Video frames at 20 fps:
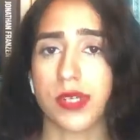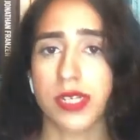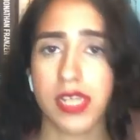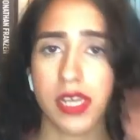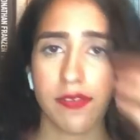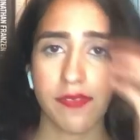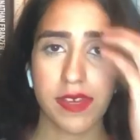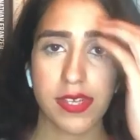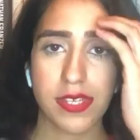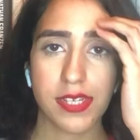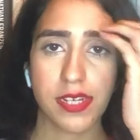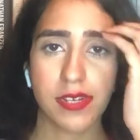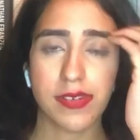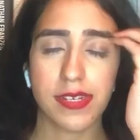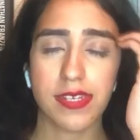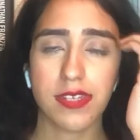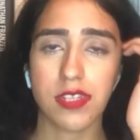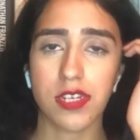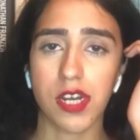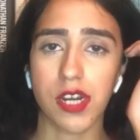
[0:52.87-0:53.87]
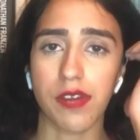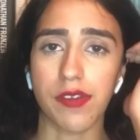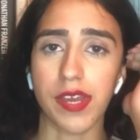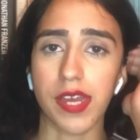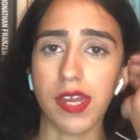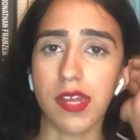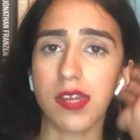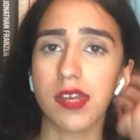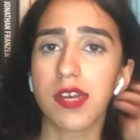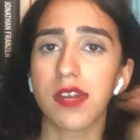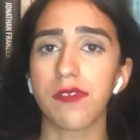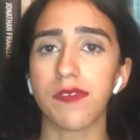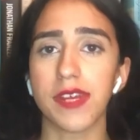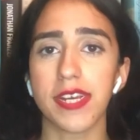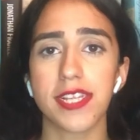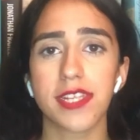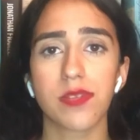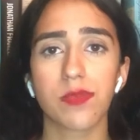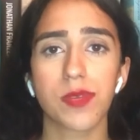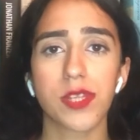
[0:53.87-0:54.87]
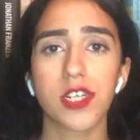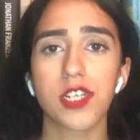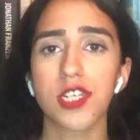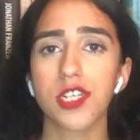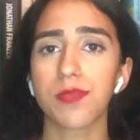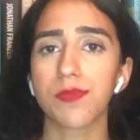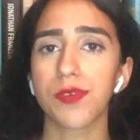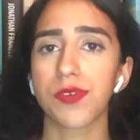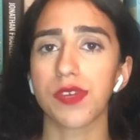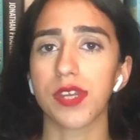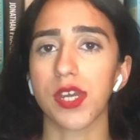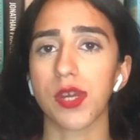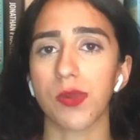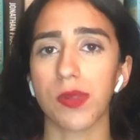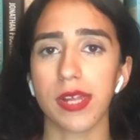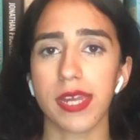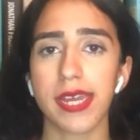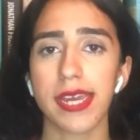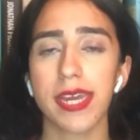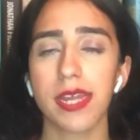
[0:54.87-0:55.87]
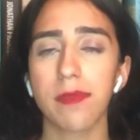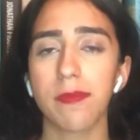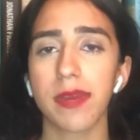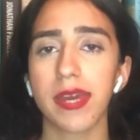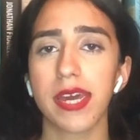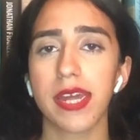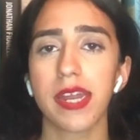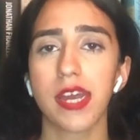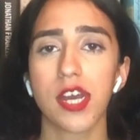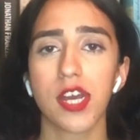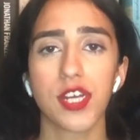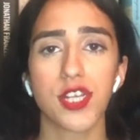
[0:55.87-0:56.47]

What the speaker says: a TV series starring Reese Witherspoon, Nicole Kidman,